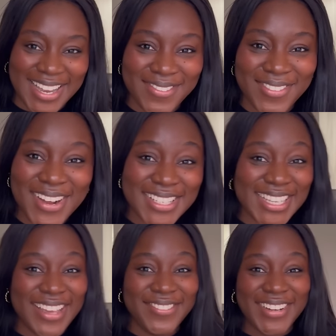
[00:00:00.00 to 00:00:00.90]
I'm about to
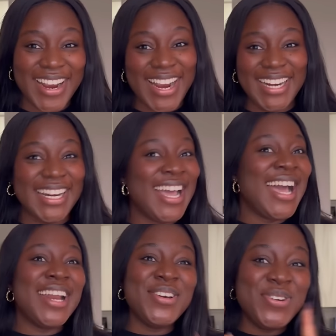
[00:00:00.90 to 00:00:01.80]
get married.
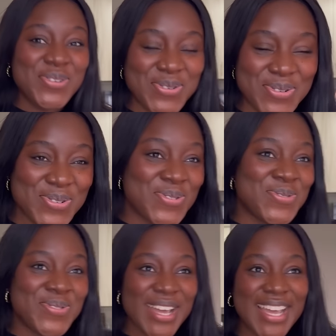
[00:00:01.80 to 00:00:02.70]
No,
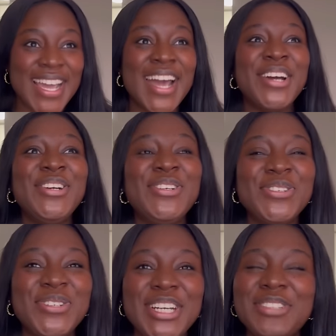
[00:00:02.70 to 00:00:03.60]
no way,
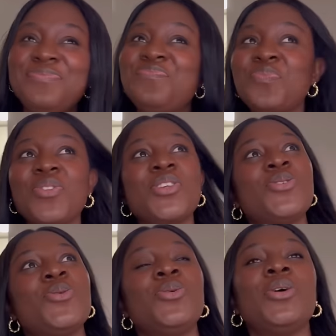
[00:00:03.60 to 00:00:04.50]
no way.
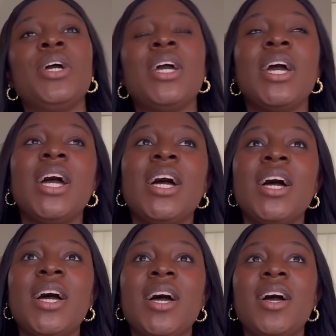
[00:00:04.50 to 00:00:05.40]
So
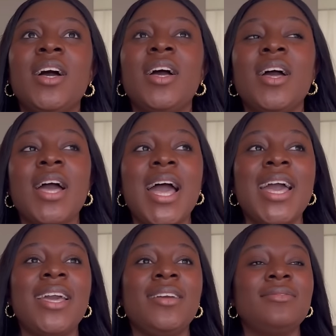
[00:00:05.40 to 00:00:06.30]
uh,
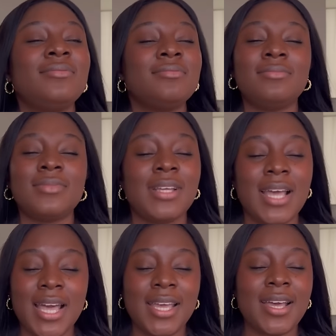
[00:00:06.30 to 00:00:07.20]
I,
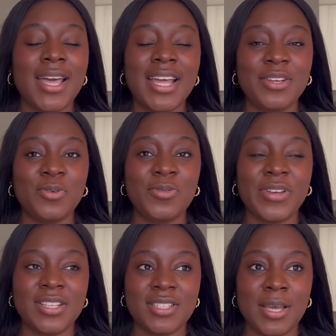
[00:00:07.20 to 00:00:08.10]
I I had a whole
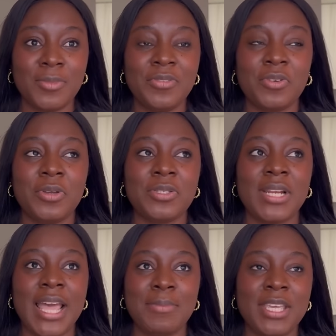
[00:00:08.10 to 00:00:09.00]
frenzy. I'm not even going to
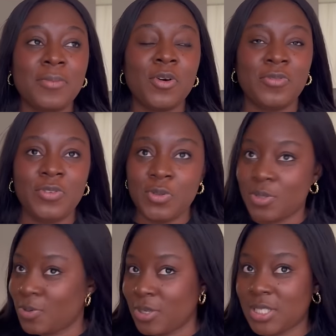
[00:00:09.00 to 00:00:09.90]
lie. I became
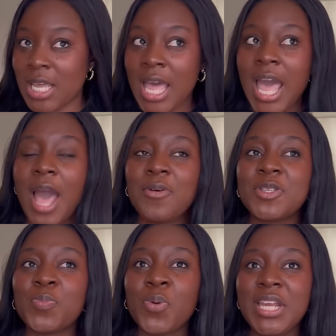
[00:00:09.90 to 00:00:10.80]
confused because I
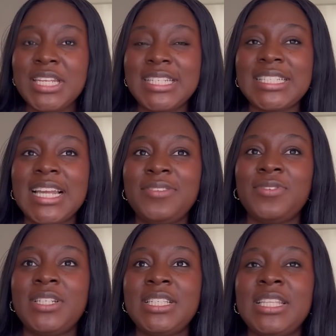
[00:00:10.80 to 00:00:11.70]
was praying initially
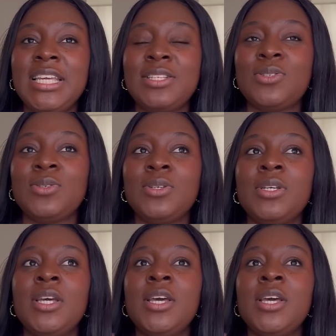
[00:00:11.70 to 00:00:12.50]
for this thing to